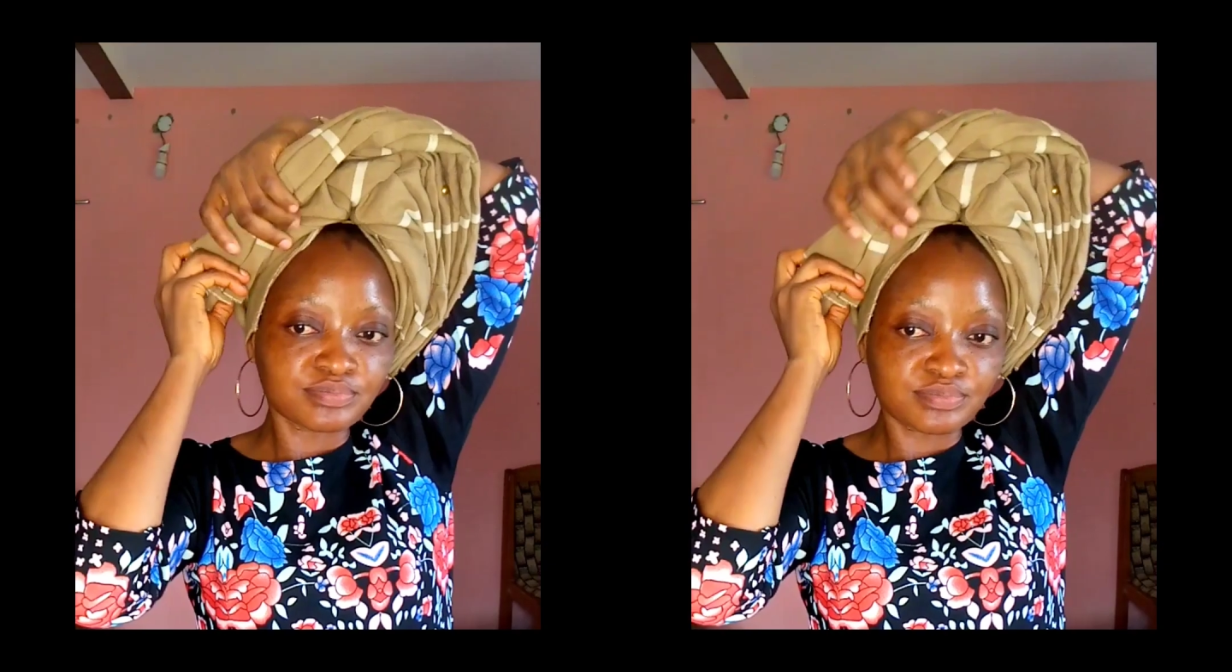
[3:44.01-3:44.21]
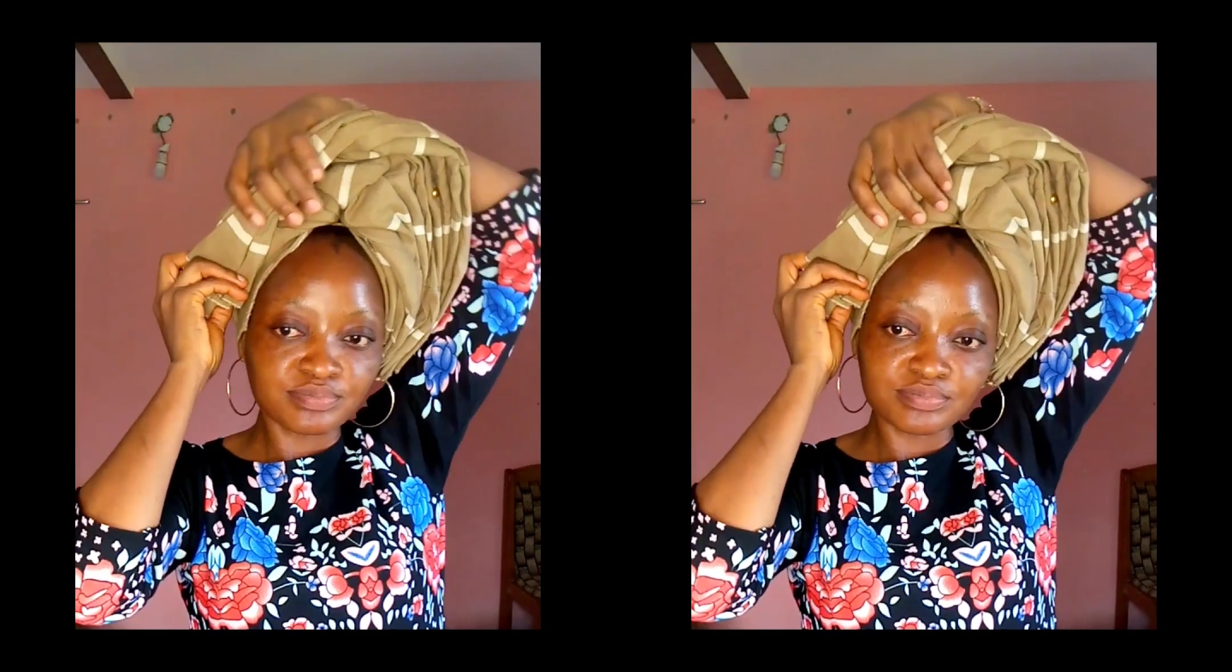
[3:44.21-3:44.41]

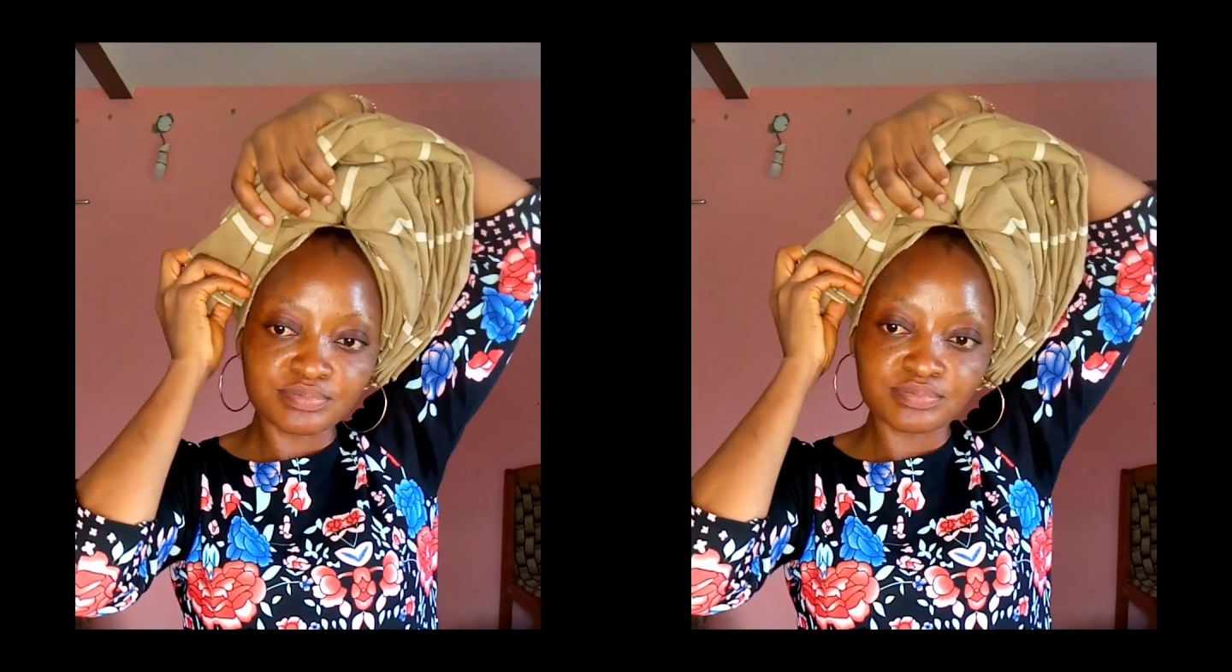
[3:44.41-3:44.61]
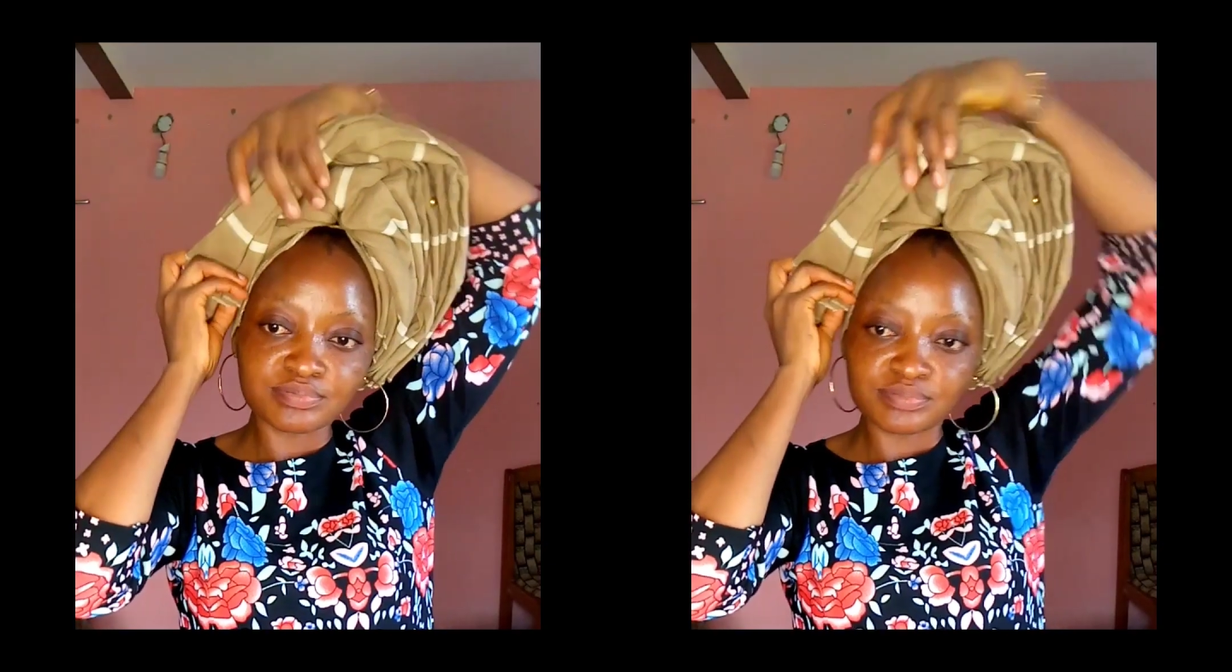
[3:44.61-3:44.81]

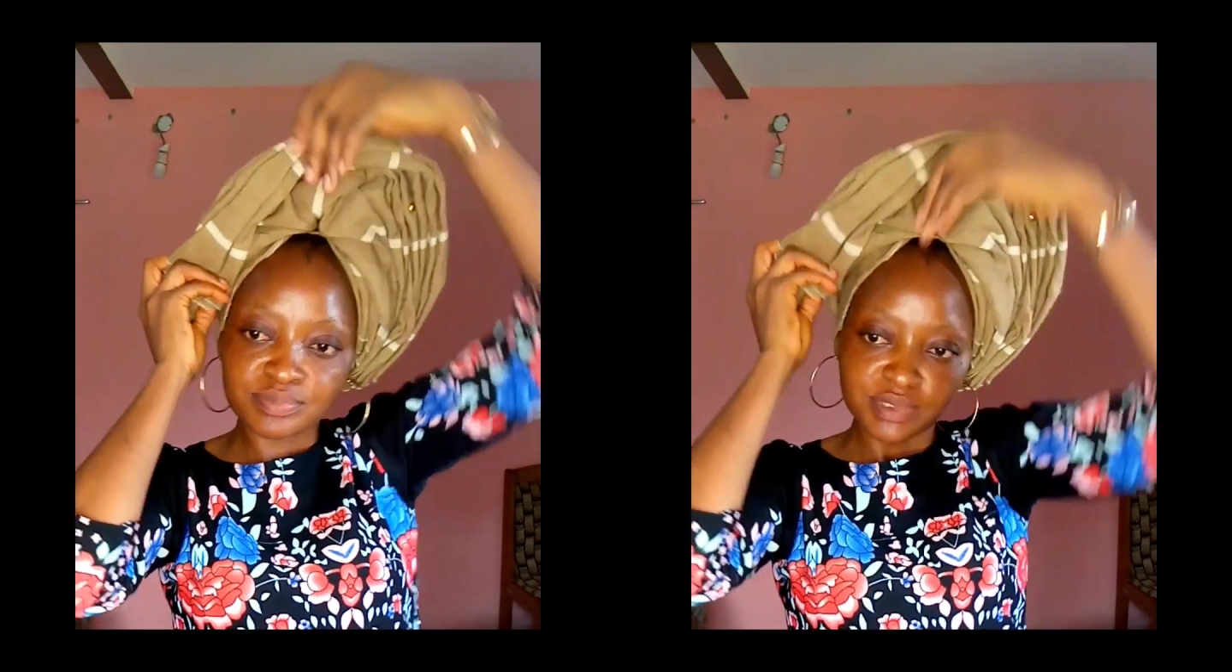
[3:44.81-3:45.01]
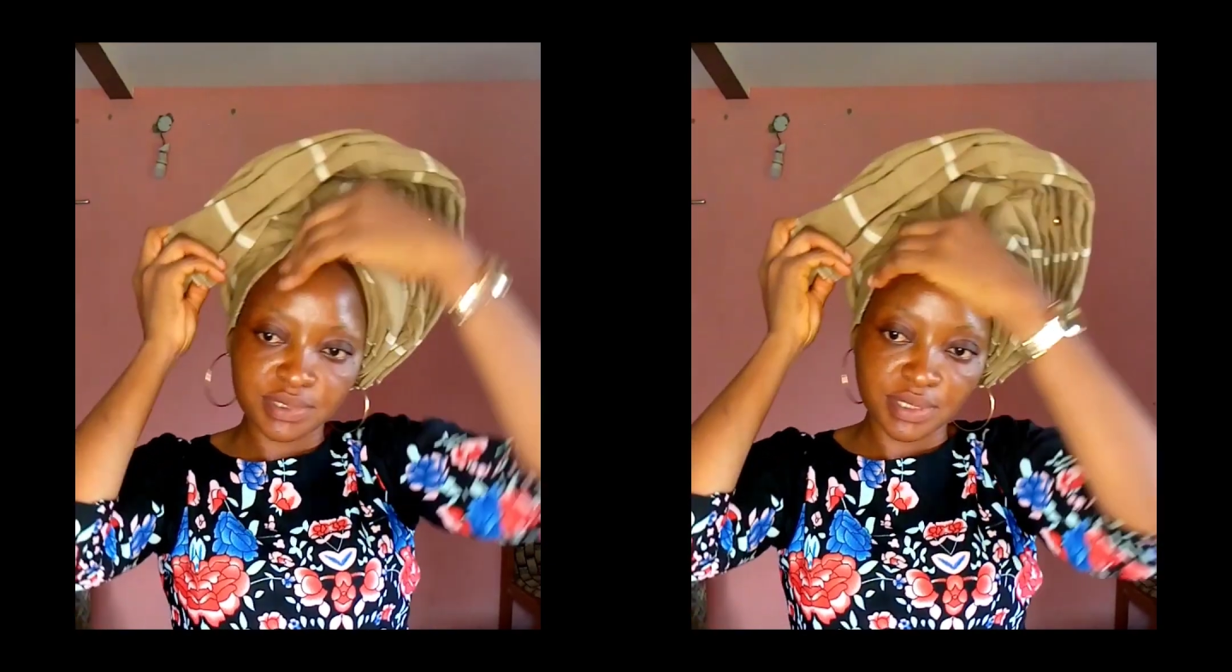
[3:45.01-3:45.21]
So
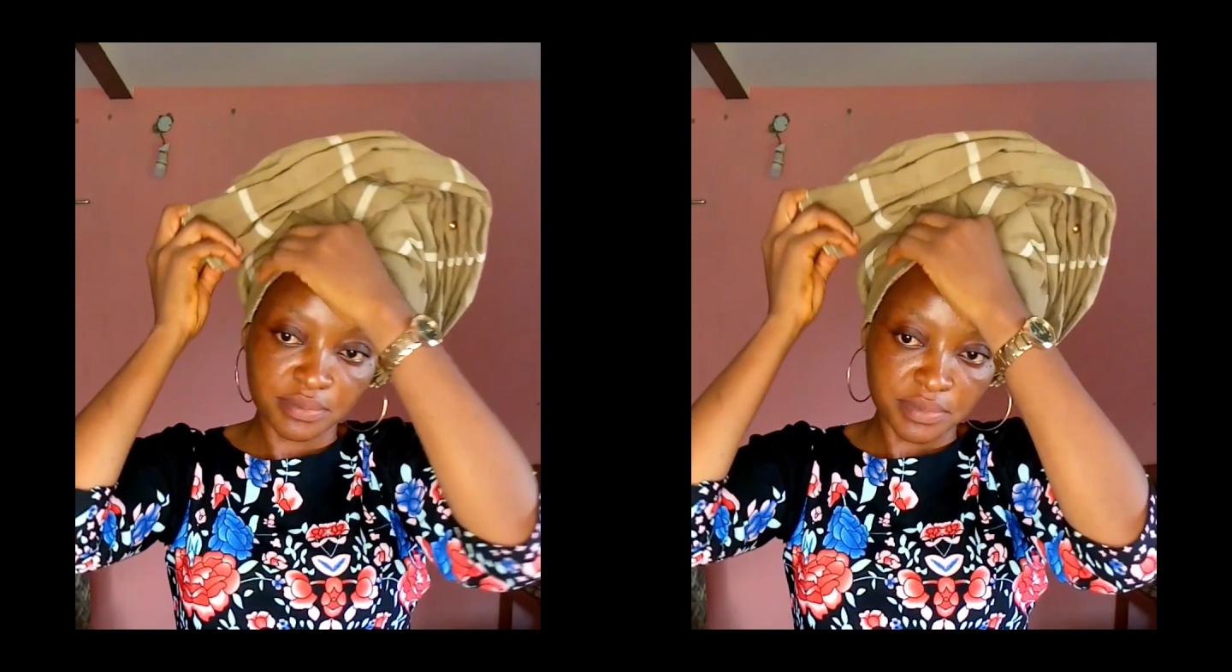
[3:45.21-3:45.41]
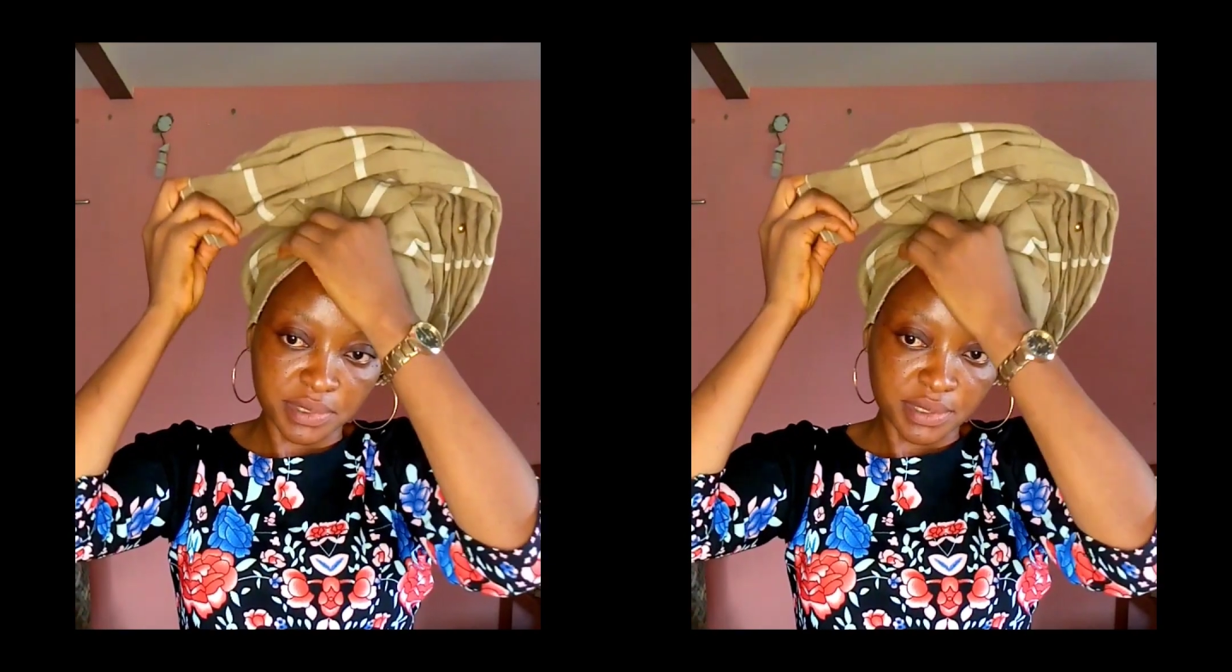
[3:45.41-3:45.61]

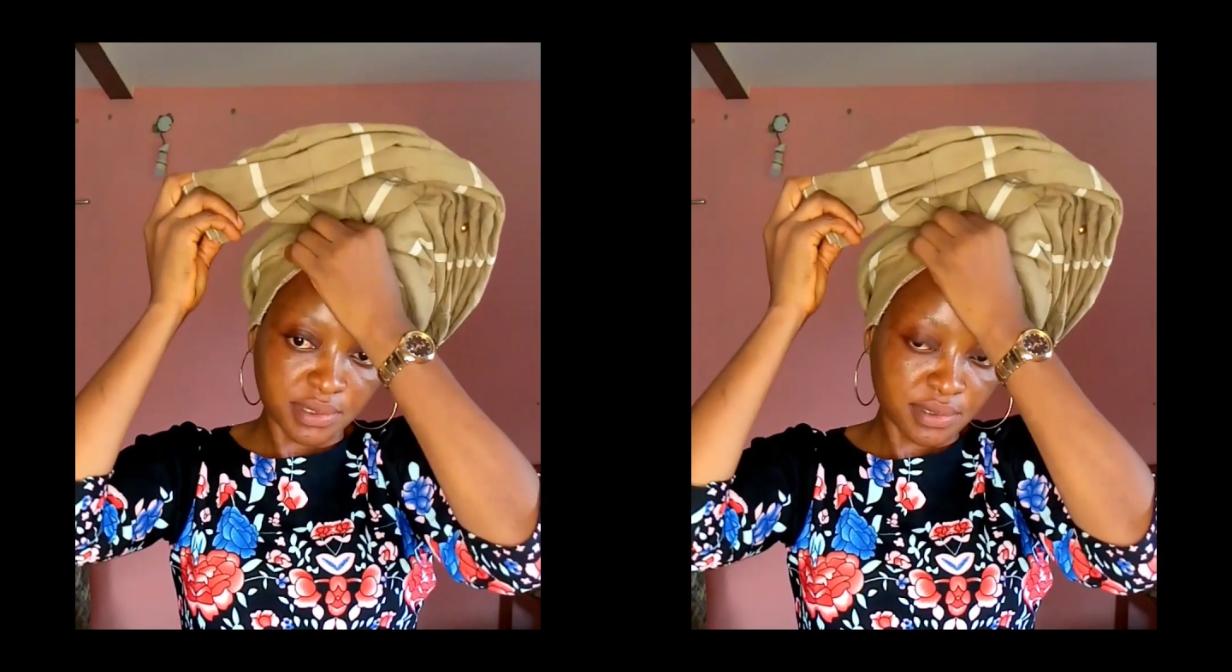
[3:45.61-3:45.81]
you